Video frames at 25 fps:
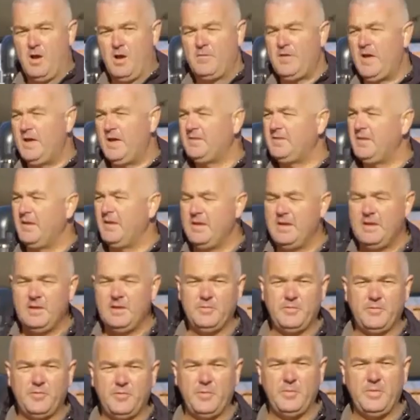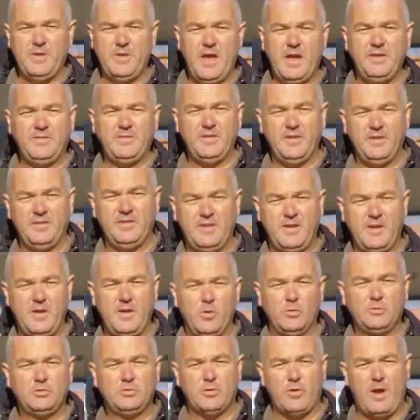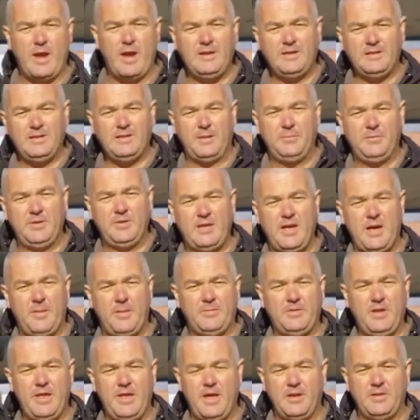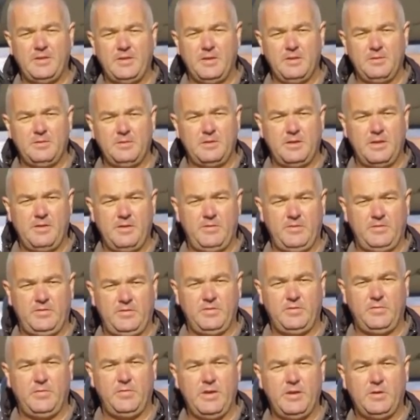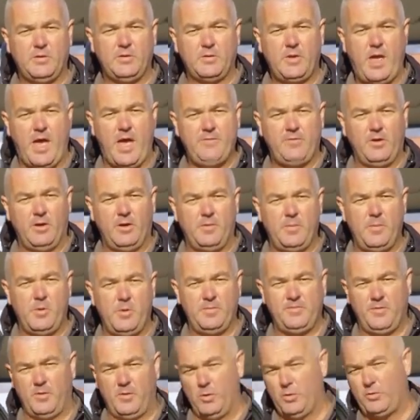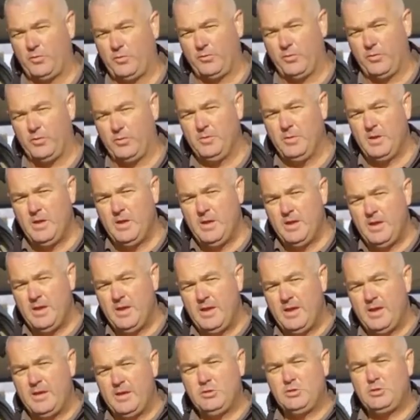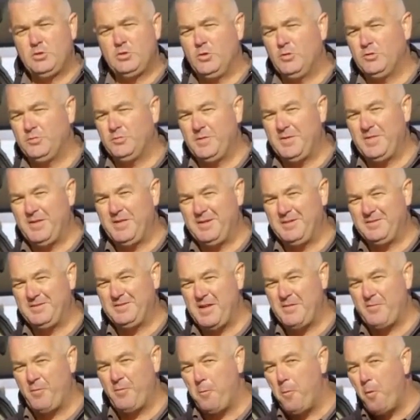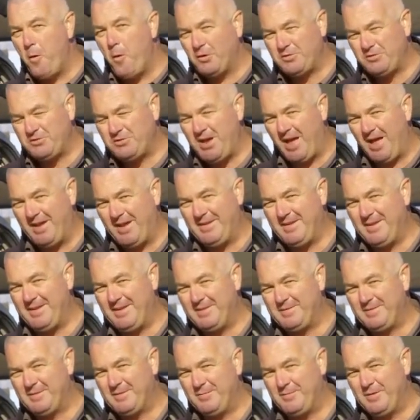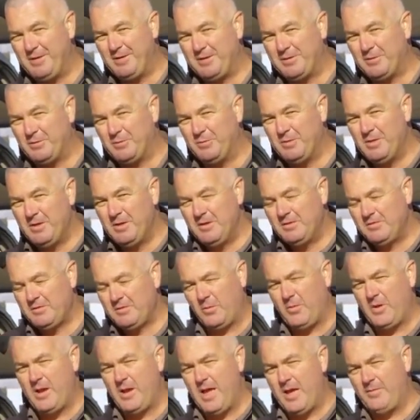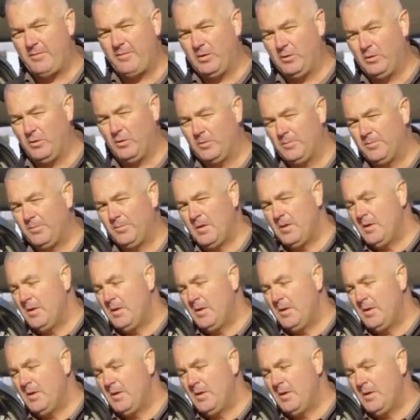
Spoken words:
I've asked Ian from the ACT All Terrain Club to come down to give us his vehicle to have a little bit of a look through. He assures me that he's never washed underneath the vehicle, so I want to have a look.